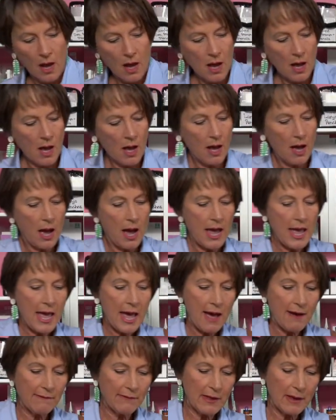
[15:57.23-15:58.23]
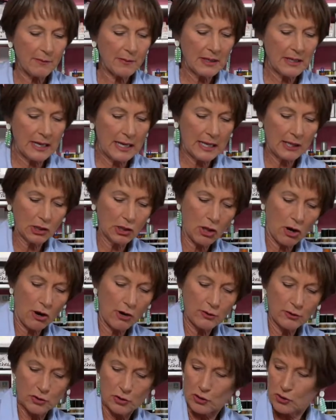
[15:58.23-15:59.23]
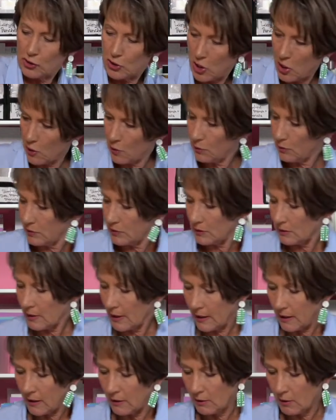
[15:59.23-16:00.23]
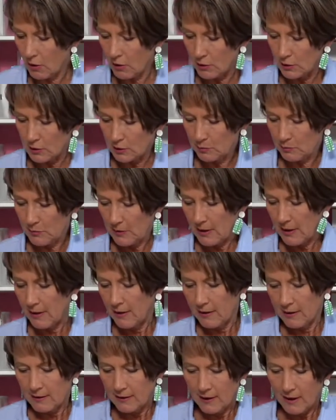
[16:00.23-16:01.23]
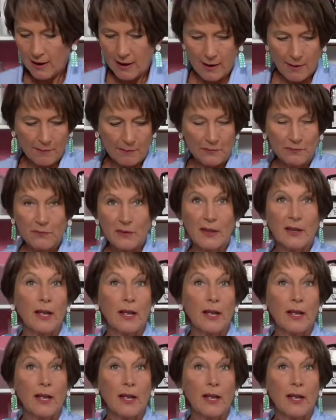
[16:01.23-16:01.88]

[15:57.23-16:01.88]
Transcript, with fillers: Uh, I have them in a large tote, like a large um,